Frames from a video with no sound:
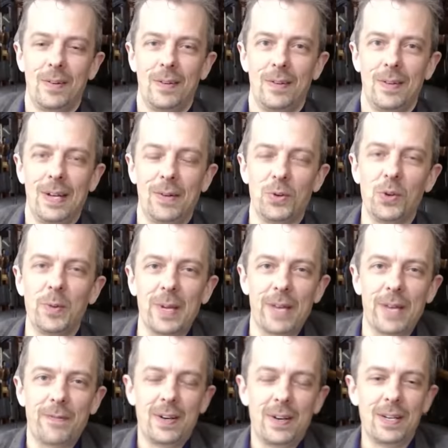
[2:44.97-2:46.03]
Now, normally
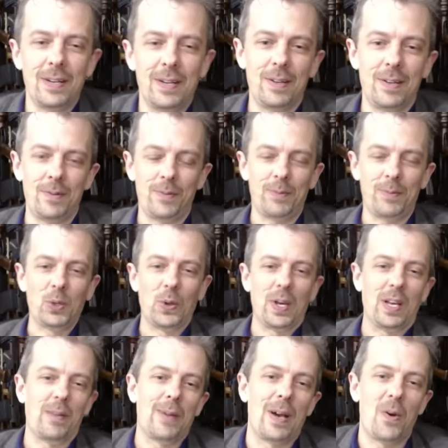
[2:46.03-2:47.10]
if, I, if I'm
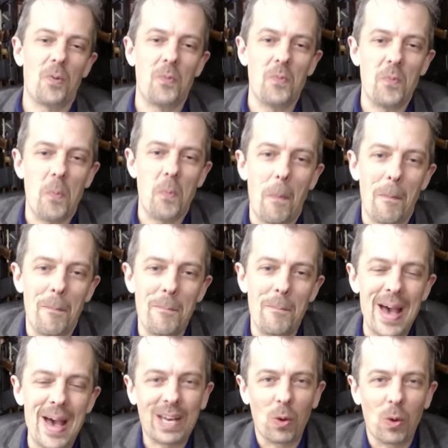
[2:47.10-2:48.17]
talking about
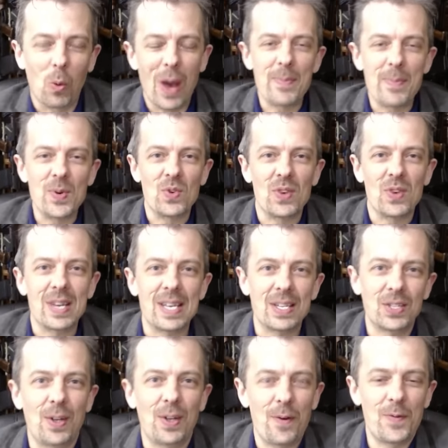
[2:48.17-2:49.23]
mech weaponry,
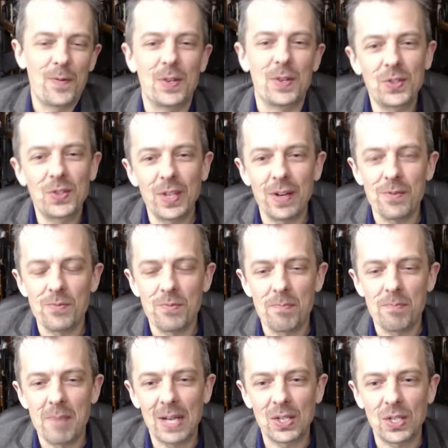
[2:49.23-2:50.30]
stuff that's, you know,
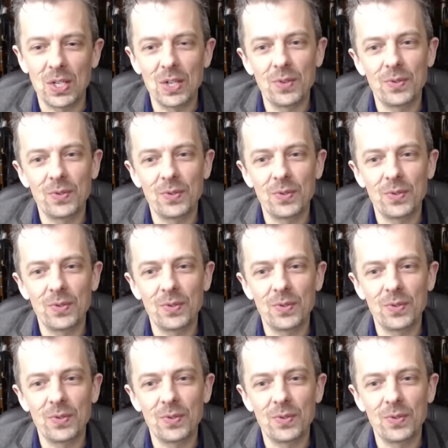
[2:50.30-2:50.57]
massive